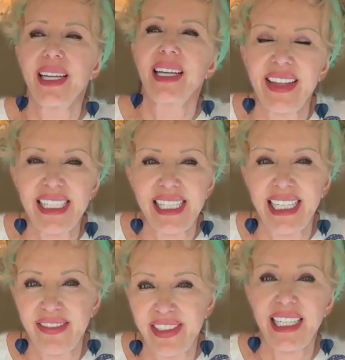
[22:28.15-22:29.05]
They
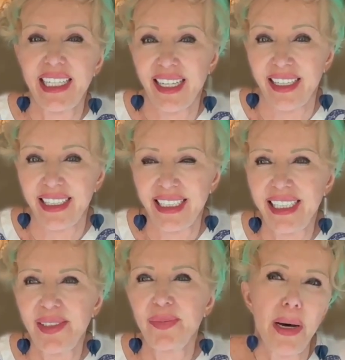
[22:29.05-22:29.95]
lived in
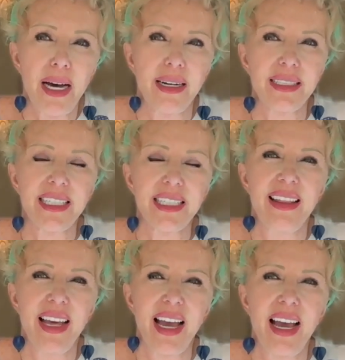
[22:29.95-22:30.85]
Ireland, but
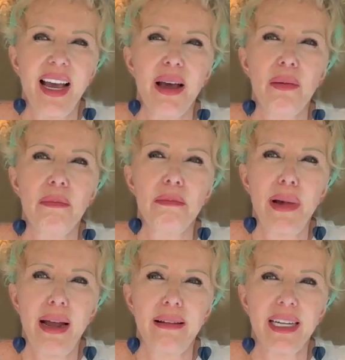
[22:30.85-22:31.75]
their
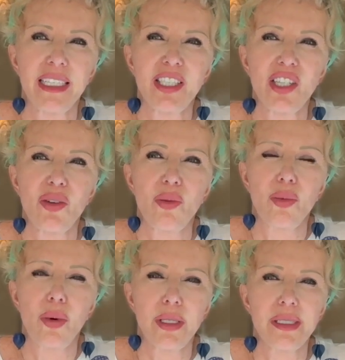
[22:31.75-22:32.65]
marriage
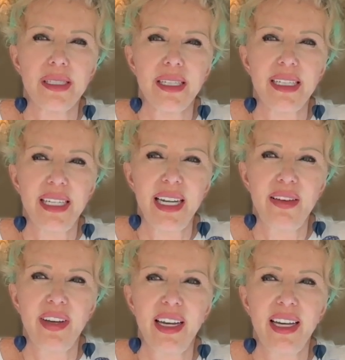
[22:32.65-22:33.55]
was
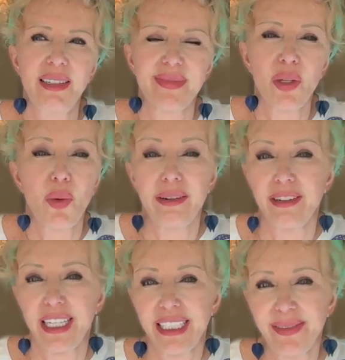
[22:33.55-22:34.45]
never quite
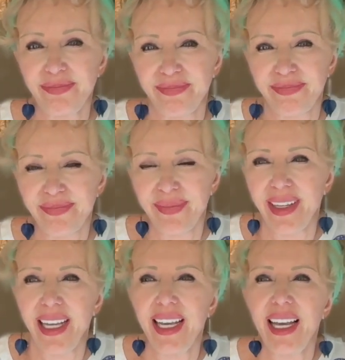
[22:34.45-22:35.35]
right.
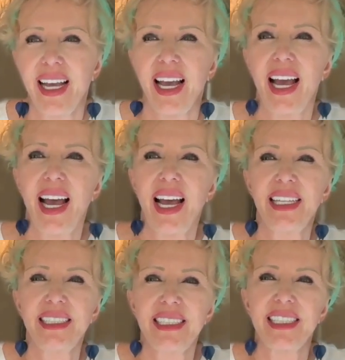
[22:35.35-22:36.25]

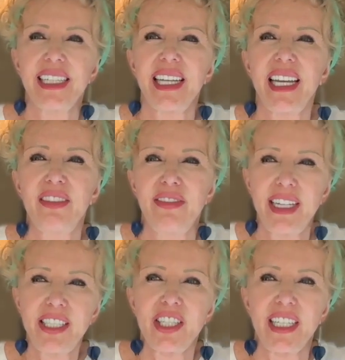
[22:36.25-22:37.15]
And
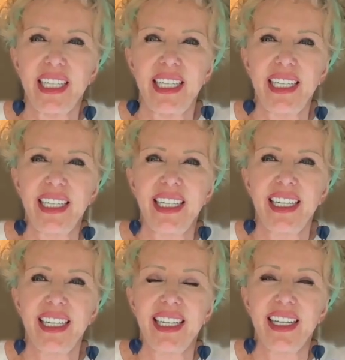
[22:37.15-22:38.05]
eventually,
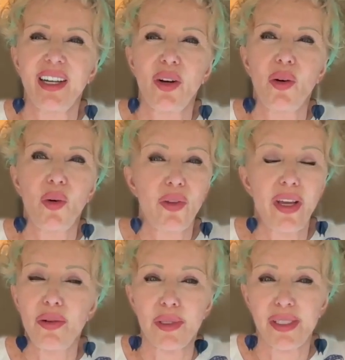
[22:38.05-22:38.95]

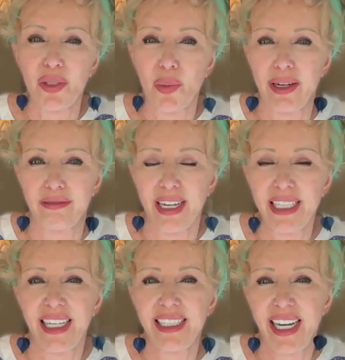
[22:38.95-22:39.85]
although it wasn't quite
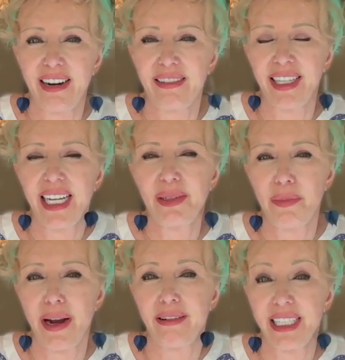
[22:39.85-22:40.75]
right, and Carol
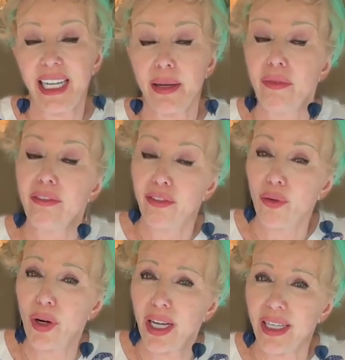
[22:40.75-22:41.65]
had married him
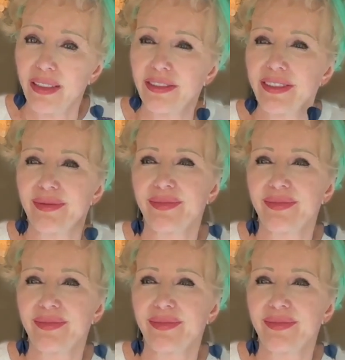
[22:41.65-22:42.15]
for life,